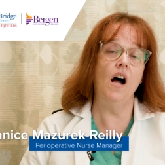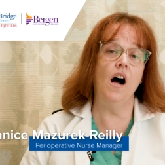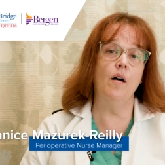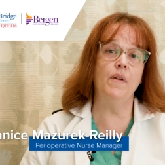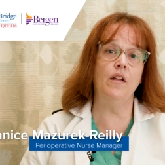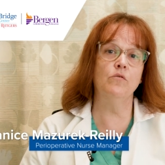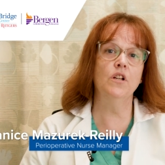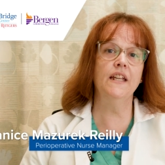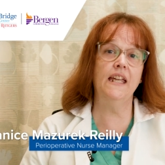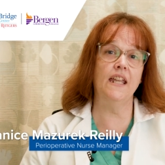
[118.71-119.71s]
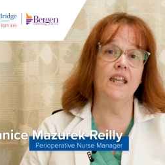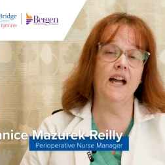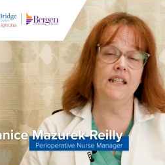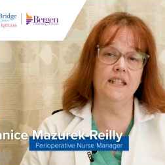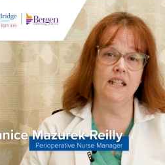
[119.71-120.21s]
um, and really get an
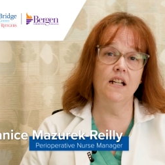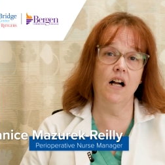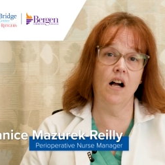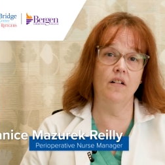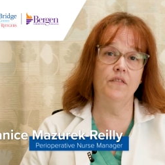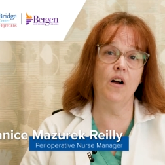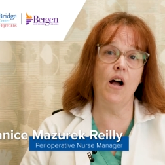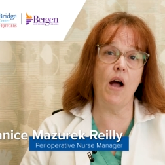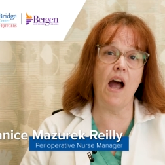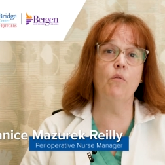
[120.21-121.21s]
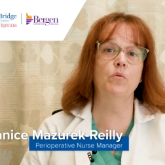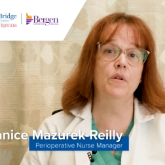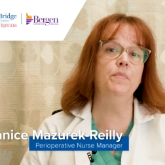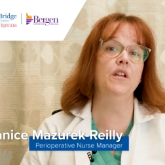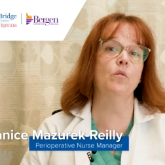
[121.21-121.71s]
idea of how it
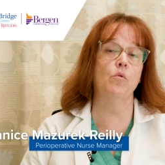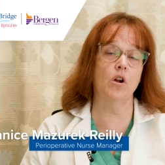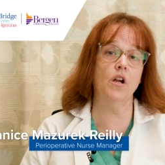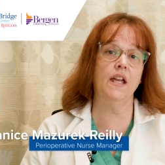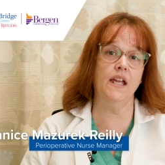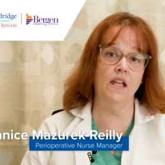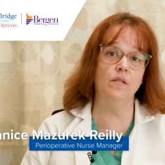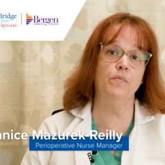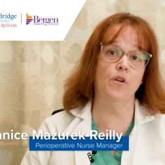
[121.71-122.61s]
would be to work in